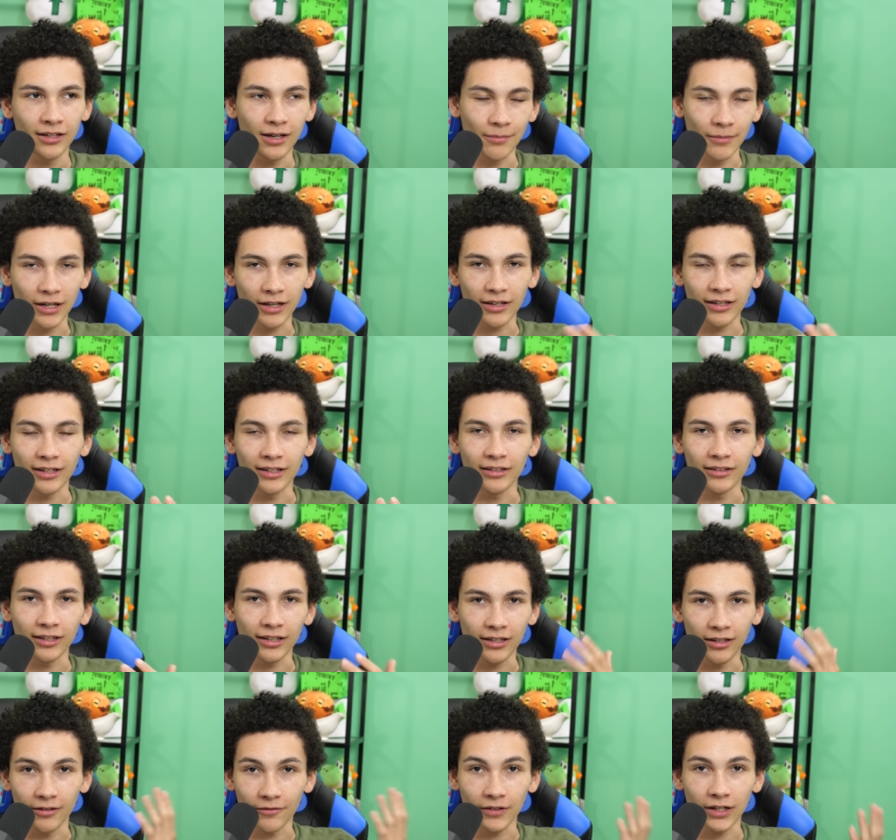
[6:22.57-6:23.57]
I'm not getting,
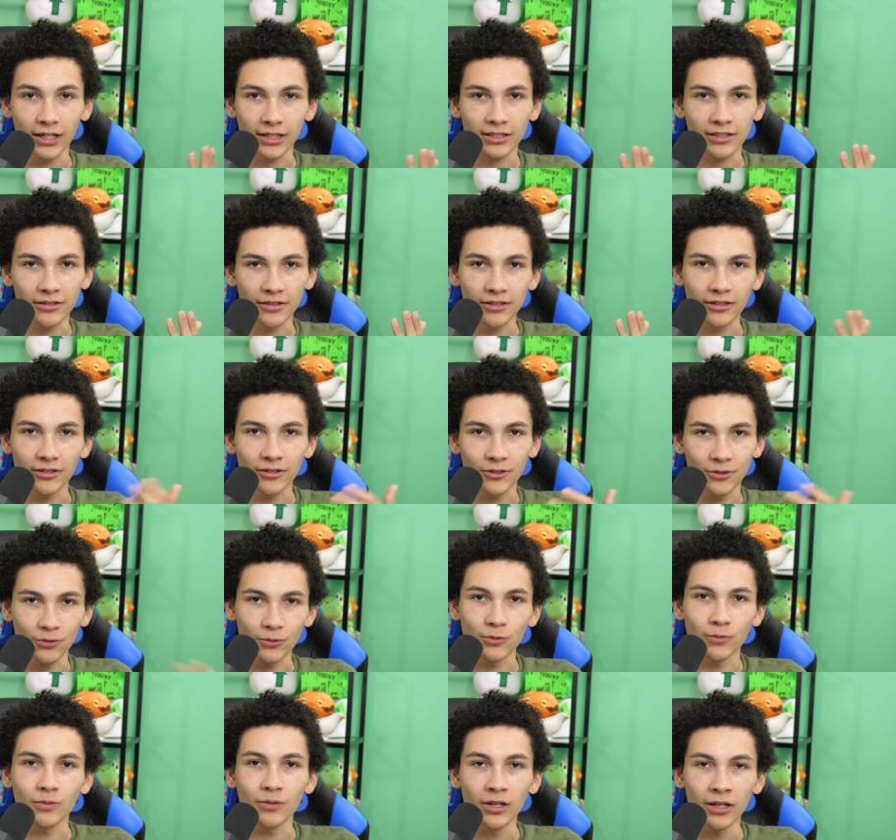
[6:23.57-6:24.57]
like, enough oxygen
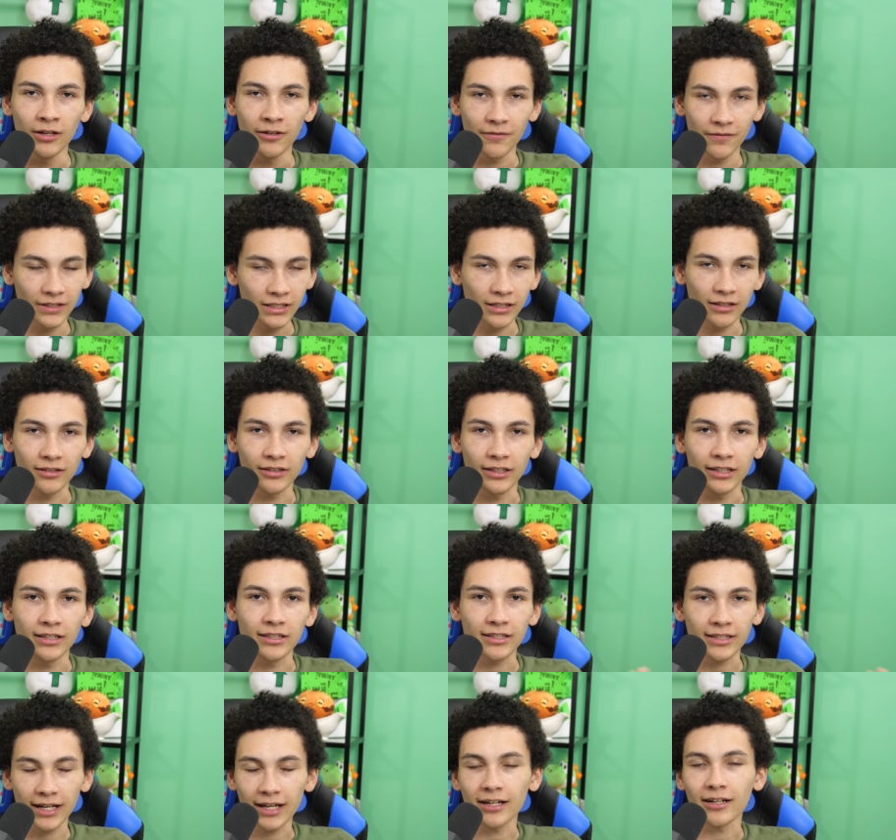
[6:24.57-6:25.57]
to physically
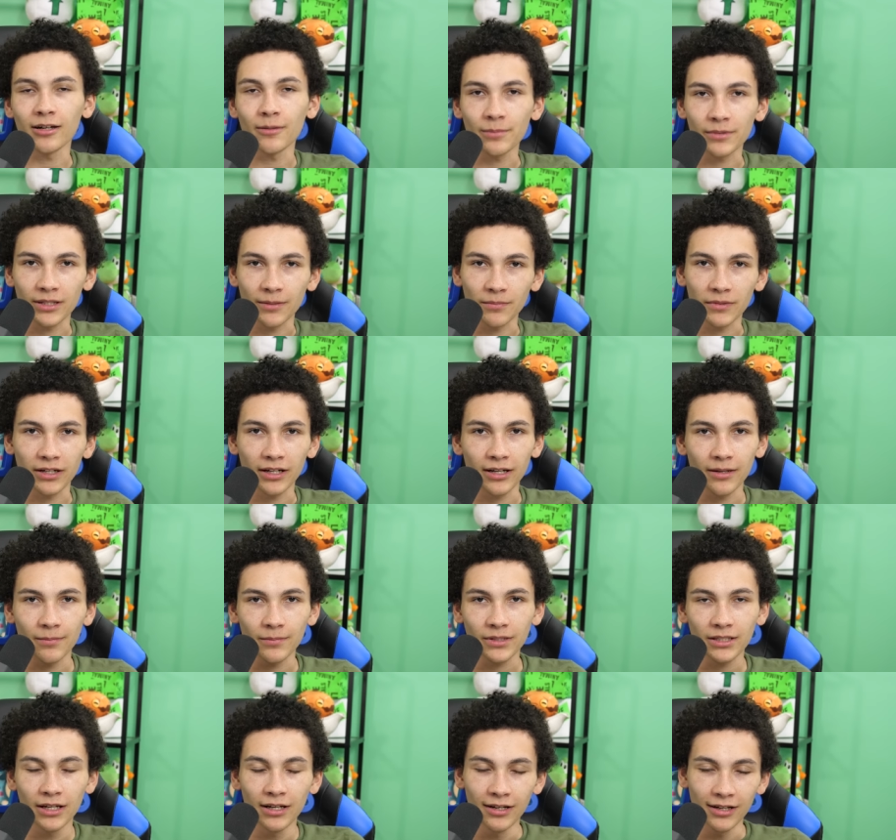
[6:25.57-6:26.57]
stand up
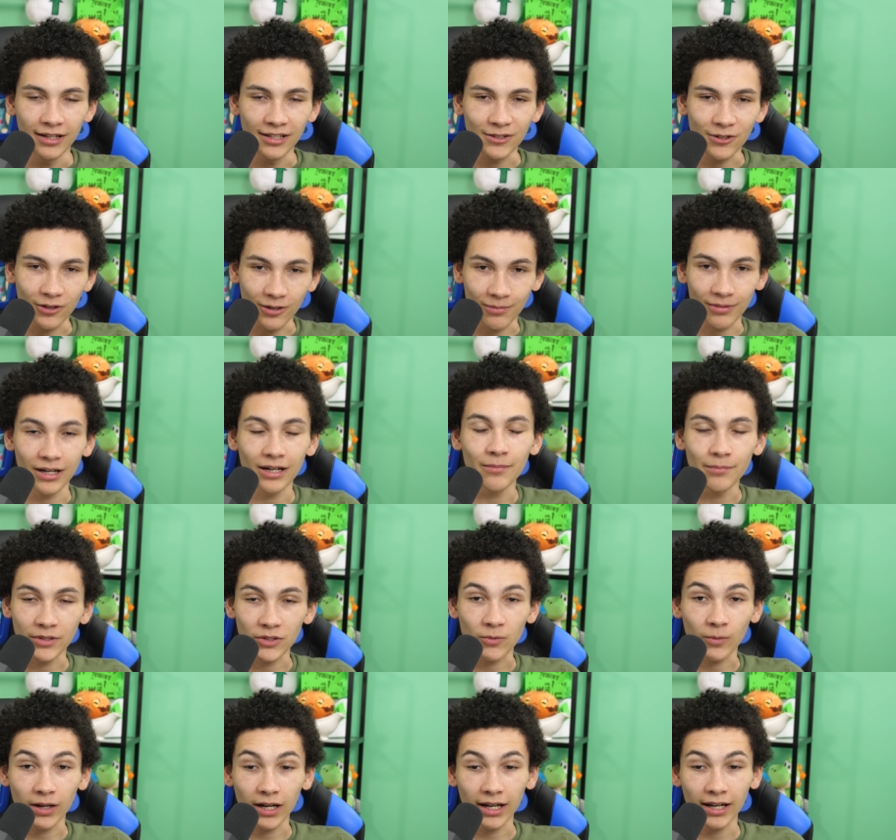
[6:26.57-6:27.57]
sometimes. And so the problem
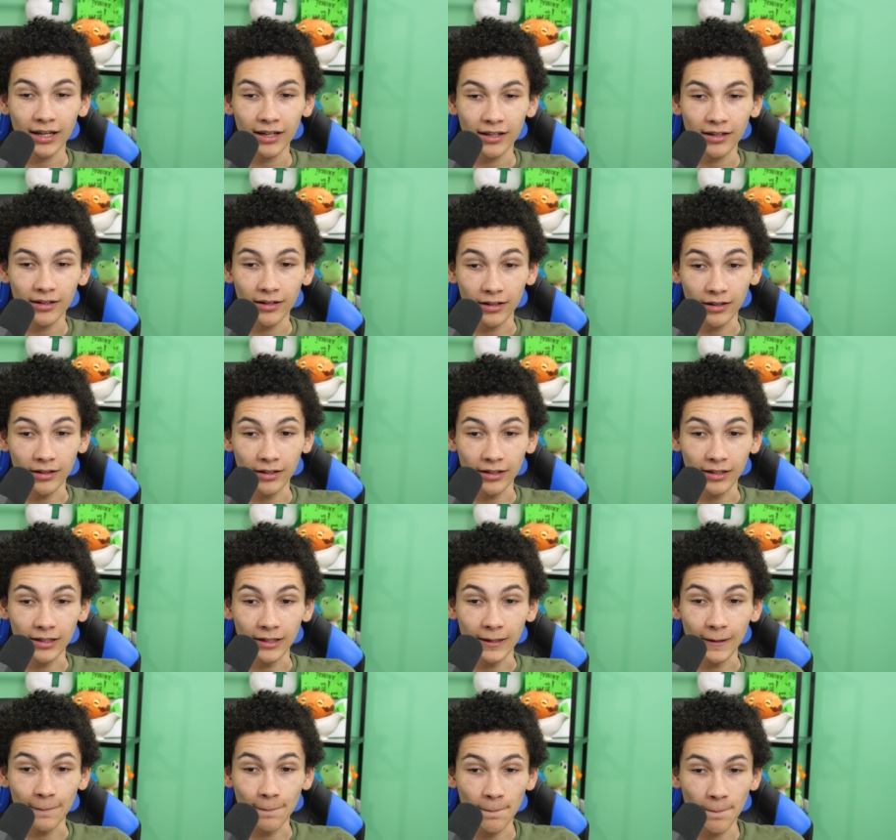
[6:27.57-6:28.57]
is, when I had
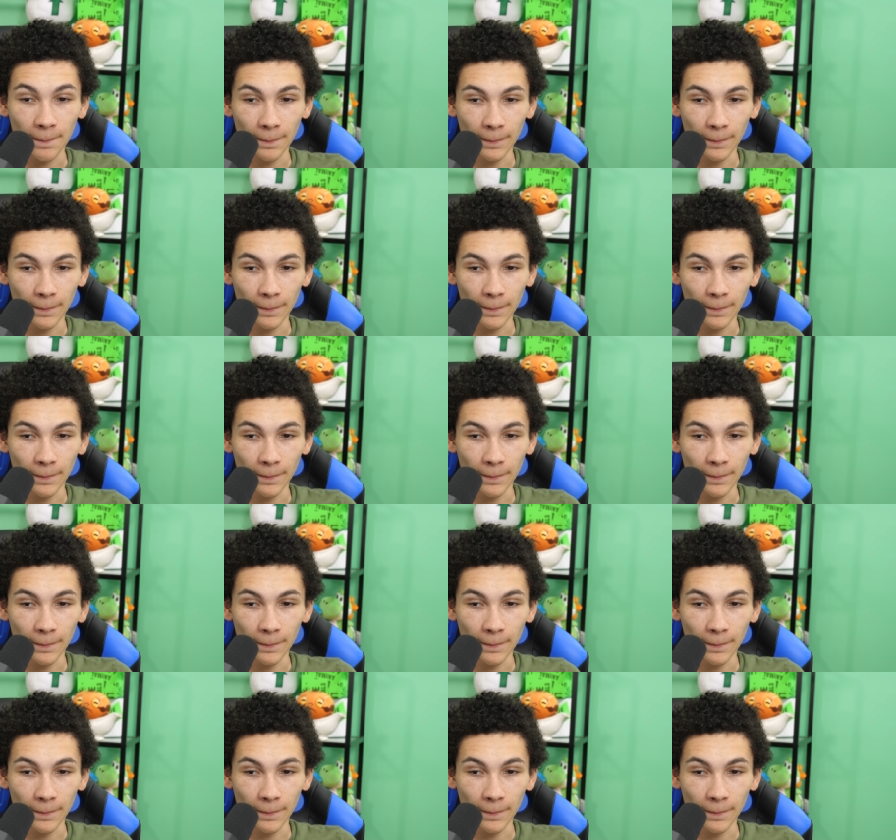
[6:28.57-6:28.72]
the